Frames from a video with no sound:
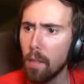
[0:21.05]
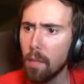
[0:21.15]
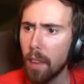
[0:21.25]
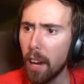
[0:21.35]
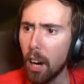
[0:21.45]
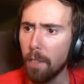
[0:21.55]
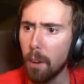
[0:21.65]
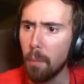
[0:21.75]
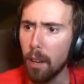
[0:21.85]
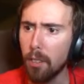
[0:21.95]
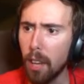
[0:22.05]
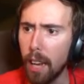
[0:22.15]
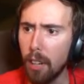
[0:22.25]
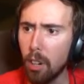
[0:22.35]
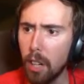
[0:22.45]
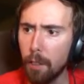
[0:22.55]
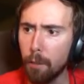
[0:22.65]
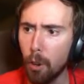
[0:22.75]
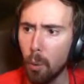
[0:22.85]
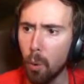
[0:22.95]
LFM1 tank looking
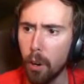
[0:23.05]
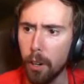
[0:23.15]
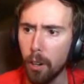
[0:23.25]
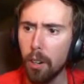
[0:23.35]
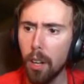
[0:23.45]
for a warrior.